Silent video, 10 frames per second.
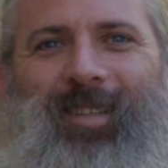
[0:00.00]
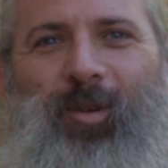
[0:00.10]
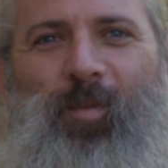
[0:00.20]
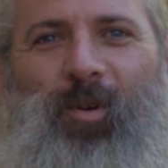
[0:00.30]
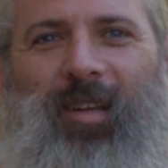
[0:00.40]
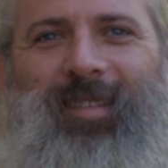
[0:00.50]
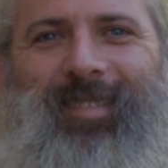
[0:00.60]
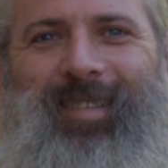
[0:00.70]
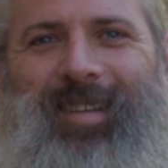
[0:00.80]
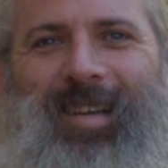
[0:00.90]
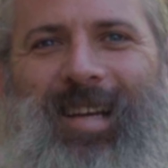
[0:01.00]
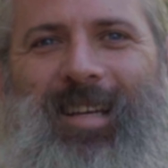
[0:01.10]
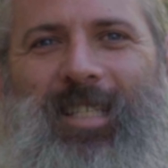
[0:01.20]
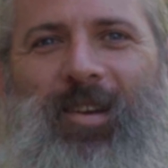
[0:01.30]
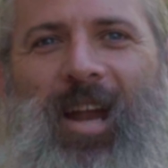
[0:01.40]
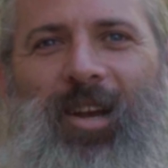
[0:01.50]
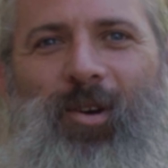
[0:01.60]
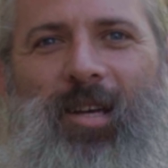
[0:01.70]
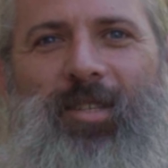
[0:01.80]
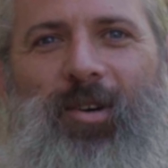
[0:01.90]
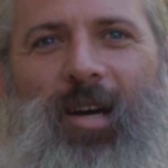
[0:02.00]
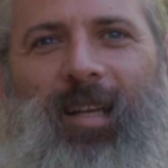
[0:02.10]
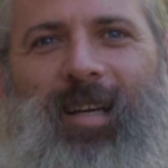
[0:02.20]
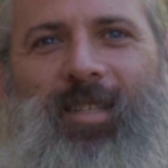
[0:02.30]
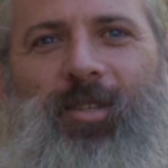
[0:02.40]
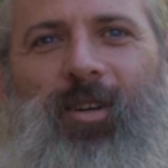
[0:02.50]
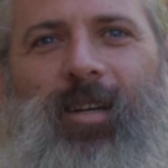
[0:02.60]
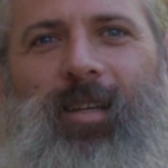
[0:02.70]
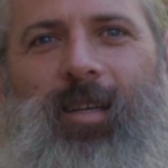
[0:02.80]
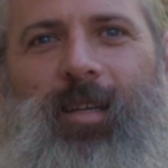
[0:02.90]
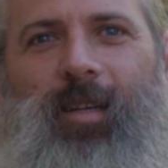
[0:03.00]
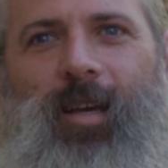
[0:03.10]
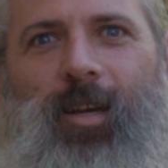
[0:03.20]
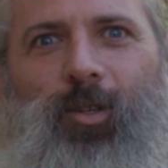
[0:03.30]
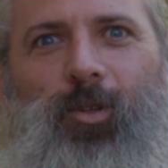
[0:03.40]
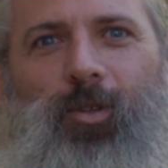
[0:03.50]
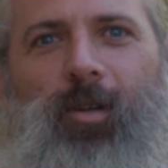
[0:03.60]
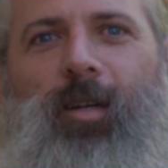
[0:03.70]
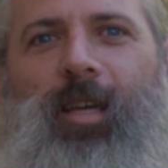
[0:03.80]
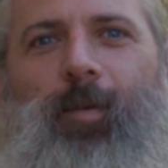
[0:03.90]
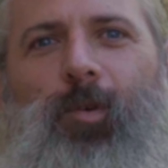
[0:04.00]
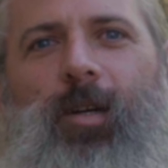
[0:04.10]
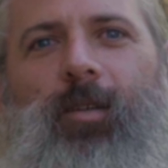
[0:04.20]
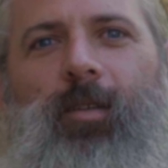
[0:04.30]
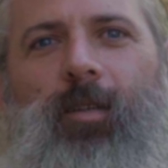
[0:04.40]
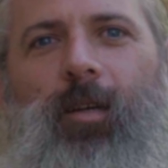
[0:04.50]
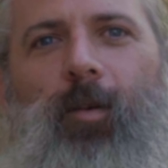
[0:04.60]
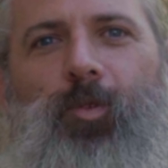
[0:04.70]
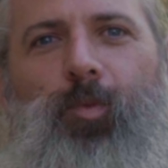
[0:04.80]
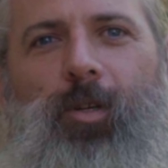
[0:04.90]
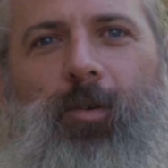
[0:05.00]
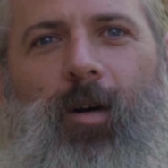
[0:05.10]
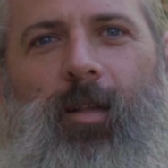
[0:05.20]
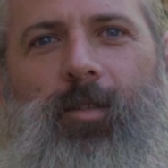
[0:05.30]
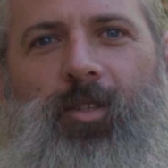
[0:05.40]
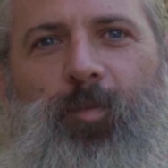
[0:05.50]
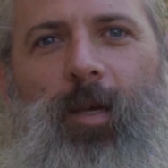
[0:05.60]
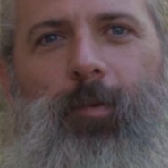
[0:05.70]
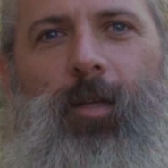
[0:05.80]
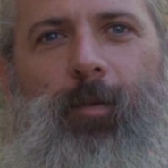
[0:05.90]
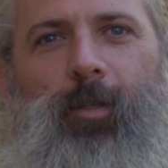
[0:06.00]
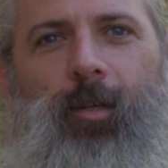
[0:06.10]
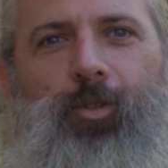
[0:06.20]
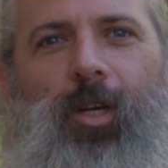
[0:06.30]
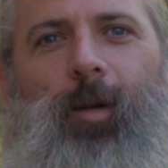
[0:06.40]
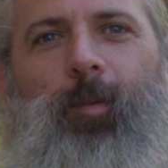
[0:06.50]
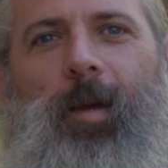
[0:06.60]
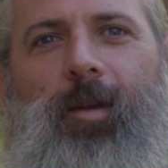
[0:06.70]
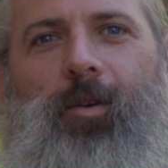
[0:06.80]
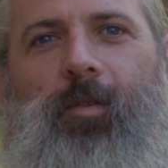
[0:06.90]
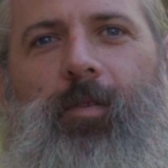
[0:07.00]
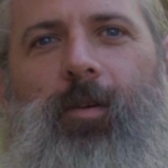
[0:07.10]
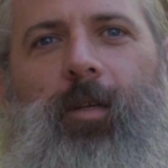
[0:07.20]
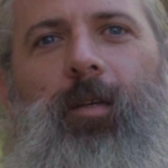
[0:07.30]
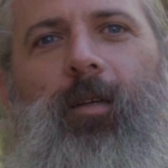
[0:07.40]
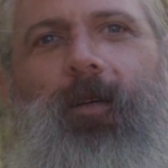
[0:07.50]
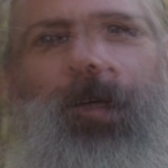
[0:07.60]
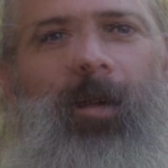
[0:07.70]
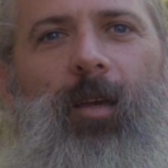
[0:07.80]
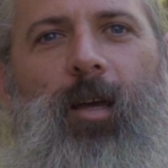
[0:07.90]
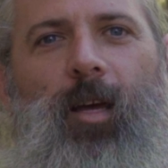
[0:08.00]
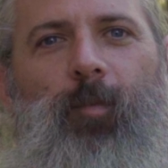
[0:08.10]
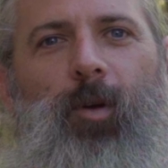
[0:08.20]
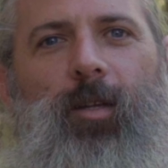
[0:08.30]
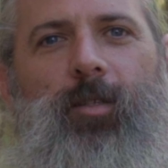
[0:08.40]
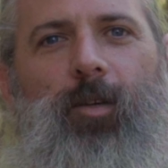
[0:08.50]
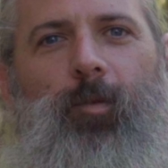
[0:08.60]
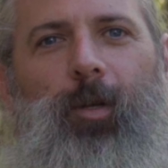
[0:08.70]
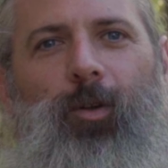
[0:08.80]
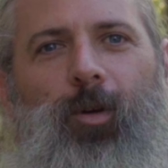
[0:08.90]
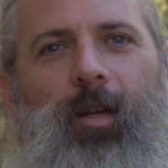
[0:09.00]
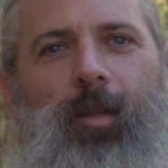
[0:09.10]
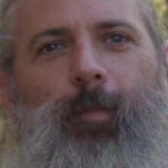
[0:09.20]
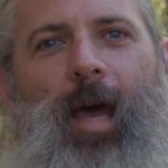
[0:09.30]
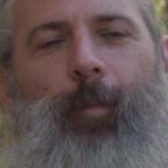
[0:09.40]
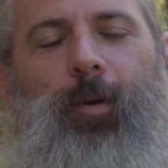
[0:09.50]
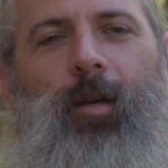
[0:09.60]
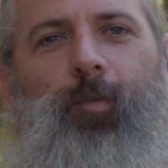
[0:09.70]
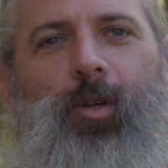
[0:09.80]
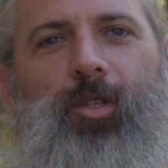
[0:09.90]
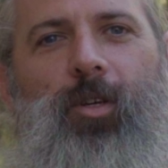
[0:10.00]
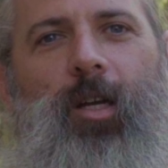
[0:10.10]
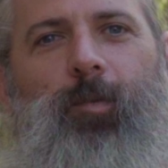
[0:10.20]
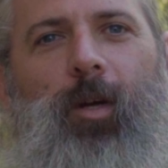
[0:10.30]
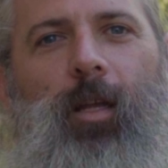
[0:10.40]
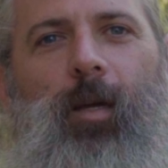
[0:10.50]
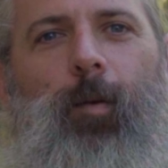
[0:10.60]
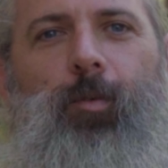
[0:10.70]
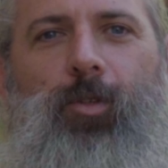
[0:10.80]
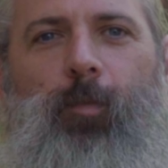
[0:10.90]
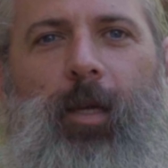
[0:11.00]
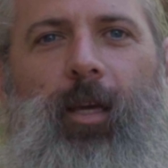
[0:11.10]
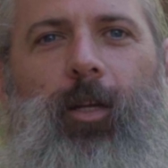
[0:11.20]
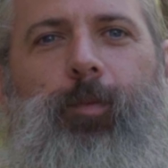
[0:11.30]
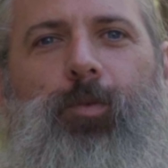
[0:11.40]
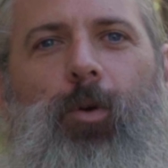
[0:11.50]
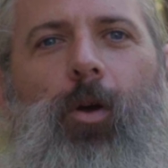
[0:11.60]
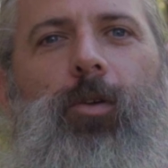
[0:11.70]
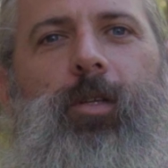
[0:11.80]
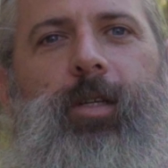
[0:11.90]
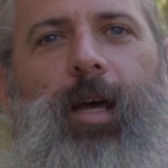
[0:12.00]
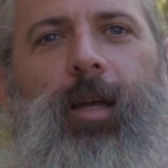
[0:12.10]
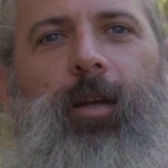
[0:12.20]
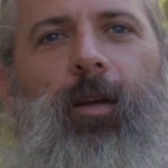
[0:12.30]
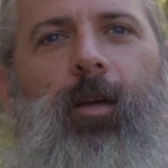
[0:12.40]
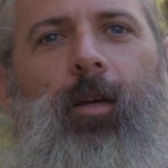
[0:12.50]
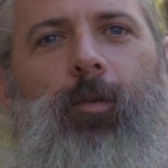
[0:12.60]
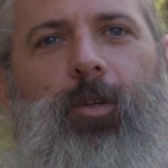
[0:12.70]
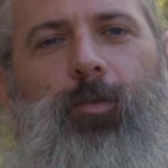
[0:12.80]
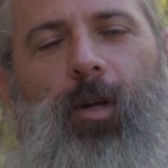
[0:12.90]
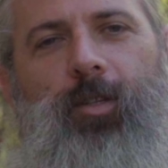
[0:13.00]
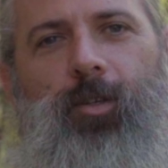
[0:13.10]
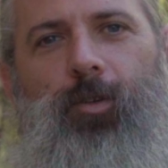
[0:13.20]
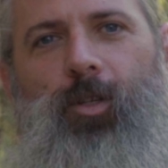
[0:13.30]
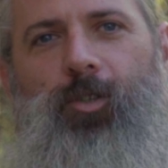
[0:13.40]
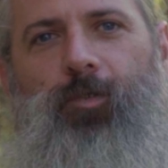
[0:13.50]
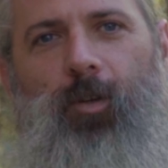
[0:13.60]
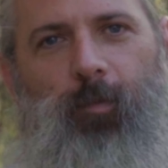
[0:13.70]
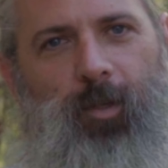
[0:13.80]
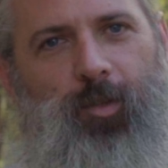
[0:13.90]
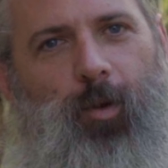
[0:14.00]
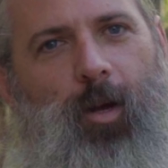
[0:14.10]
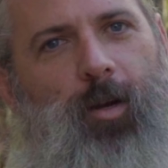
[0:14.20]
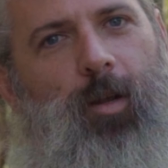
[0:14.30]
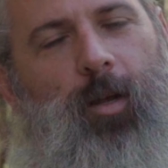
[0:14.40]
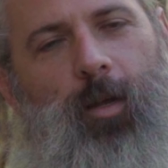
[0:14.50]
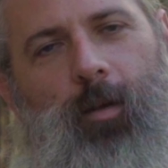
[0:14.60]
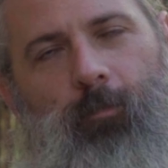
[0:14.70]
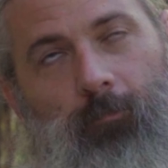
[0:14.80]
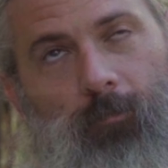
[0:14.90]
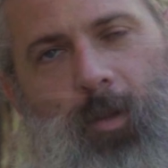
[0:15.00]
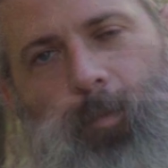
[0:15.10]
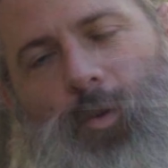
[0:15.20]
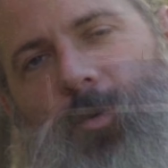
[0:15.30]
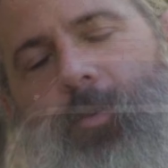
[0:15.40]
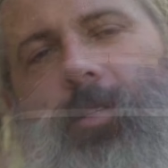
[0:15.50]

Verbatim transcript: good morning. So we had a nice night last night in uh, Goongerah campground. Um, it was pretty quiet, there's lots of people there, but they all show up about nine thirty. Um, but so we've been looking at the map and we decided we're going to come up and do McKillops Road today, which runs across from this road that we're on,